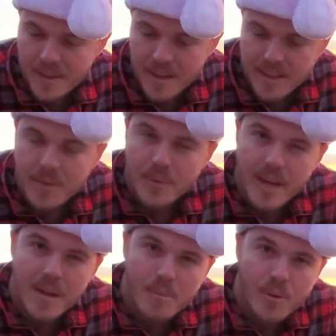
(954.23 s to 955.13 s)
I think we
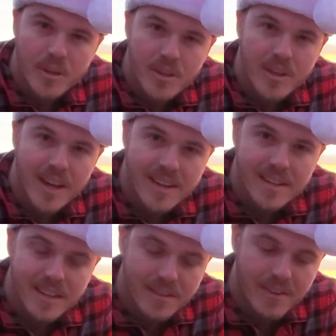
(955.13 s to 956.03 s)
got a pretty good
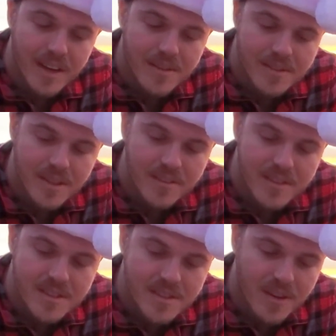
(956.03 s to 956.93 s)
idea of how tough
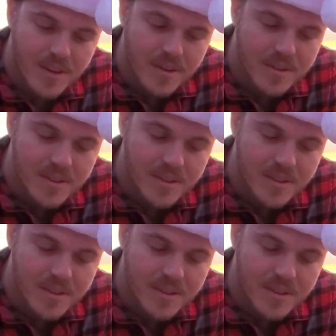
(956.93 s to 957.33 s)
this charcoal